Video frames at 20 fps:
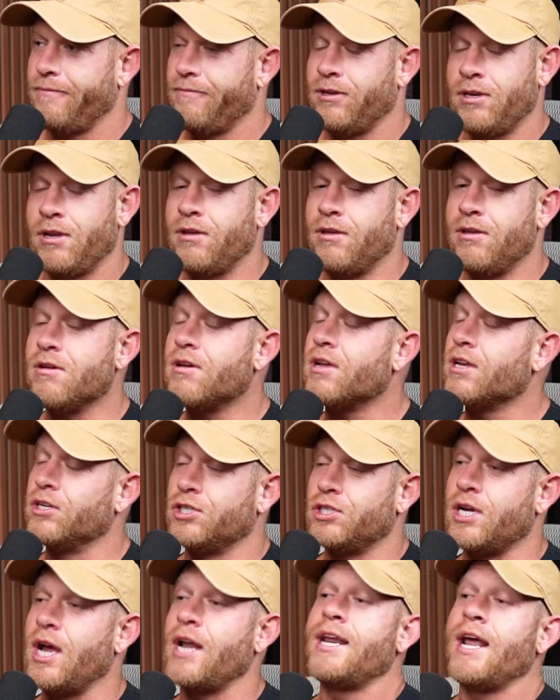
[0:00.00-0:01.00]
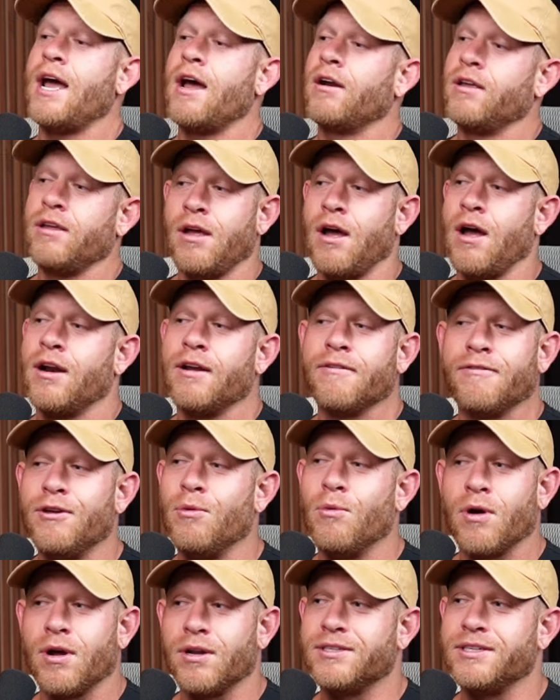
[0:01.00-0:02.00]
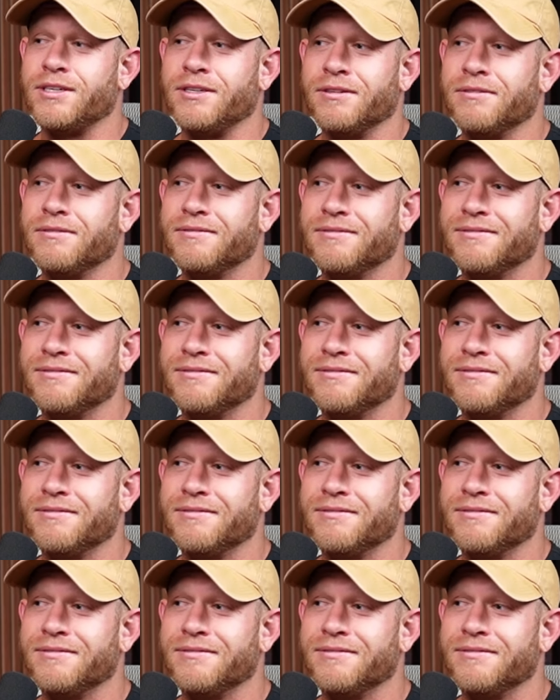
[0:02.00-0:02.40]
you know you can shut down a yawn if you want to